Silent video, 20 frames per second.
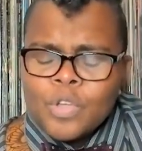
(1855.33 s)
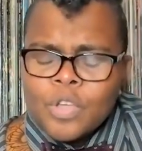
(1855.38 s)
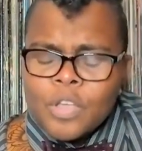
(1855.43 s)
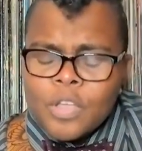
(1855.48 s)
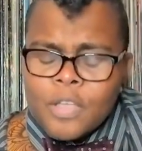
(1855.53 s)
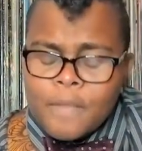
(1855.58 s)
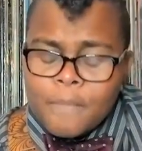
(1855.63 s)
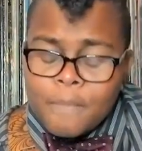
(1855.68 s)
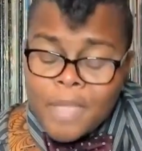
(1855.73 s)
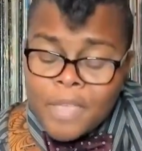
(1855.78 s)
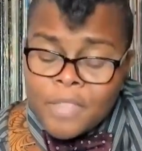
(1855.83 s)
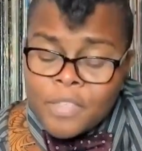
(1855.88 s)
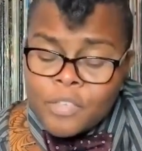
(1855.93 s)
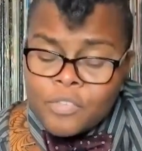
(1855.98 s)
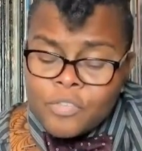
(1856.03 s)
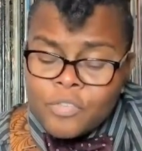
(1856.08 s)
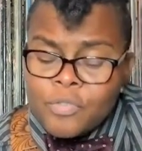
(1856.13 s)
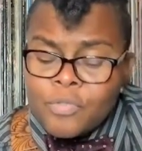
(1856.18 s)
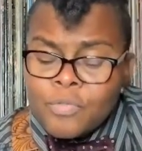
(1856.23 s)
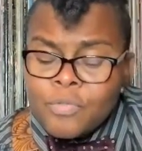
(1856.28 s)
May the
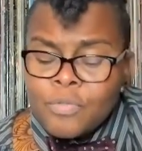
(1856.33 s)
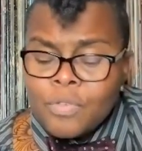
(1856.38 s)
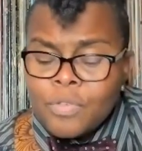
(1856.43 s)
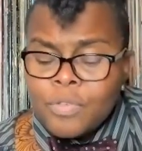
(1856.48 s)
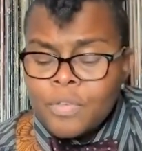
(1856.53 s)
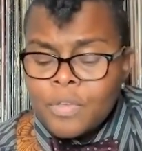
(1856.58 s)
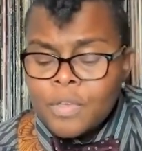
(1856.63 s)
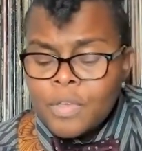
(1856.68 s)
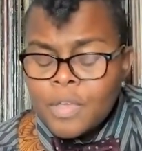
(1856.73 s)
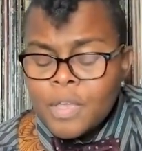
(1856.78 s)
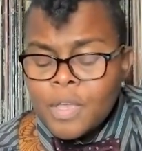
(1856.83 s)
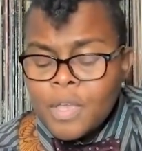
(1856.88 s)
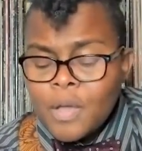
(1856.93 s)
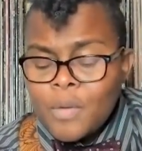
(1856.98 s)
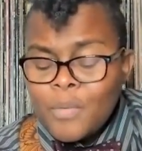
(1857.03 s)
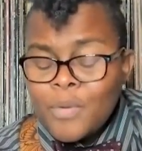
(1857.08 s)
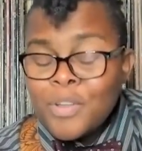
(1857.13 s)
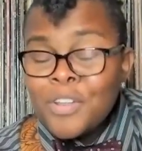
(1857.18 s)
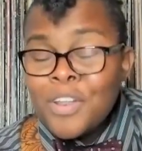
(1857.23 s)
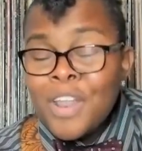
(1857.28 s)
truth
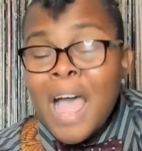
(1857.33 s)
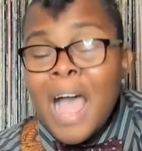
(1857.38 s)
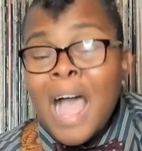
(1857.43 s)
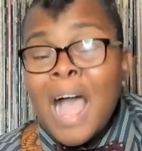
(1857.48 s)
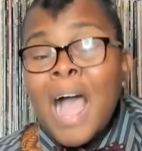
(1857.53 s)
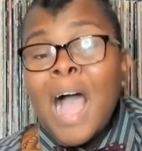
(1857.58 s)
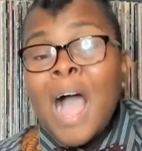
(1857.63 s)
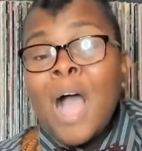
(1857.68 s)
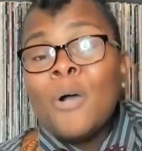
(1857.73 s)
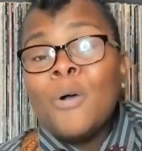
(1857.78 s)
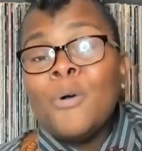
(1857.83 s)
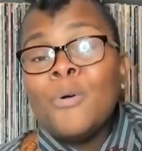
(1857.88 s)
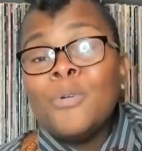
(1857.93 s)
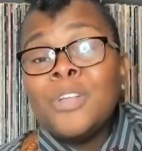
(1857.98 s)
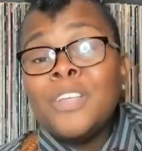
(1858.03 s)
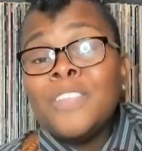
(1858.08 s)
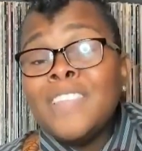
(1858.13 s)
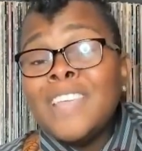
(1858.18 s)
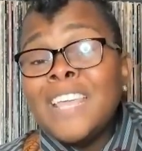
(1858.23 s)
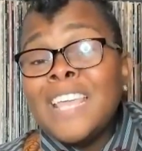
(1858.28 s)
win out
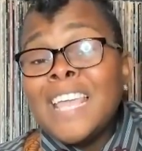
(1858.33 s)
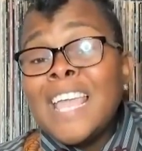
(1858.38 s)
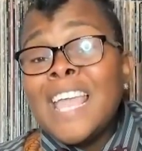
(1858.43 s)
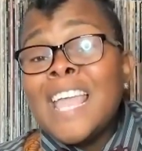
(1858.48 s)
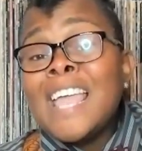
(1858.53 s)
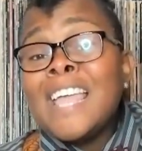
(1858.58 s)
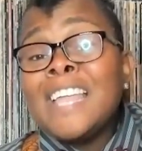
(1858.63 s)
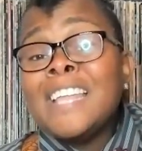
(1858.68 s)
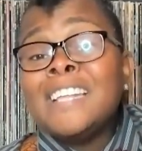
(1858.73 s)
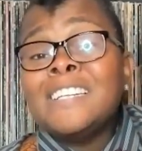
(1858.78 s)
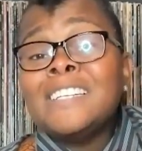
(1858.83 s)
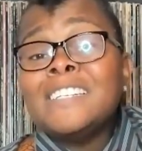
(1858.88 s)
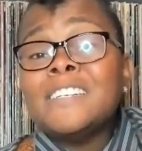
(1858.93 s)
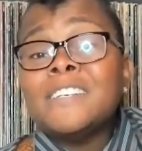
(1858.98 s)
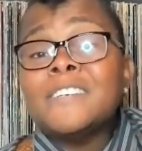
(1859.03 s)
in the end.